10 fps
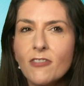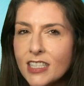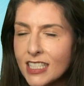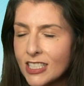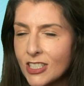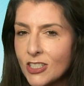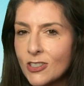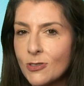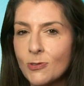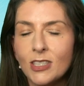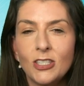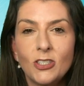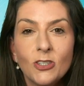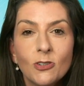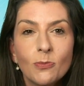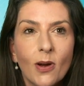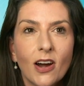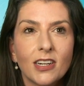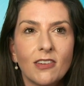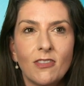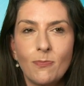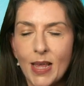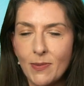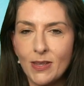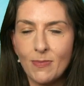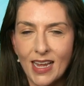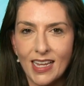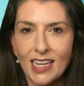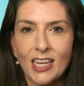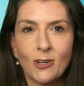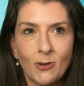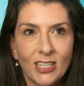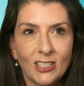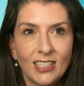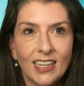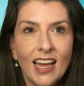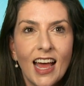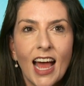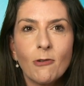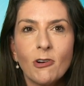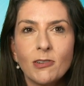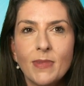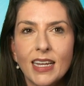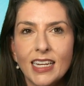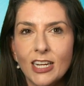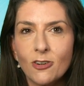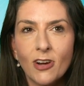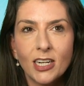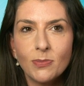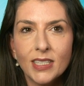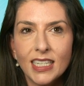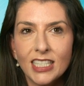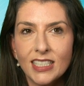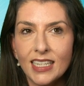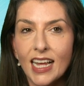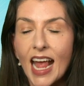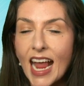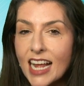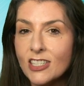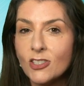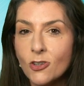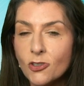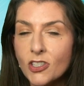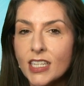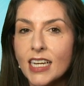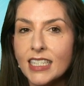everything to do with the dude part of the baby making equation. I want to make it incredibly easy and socially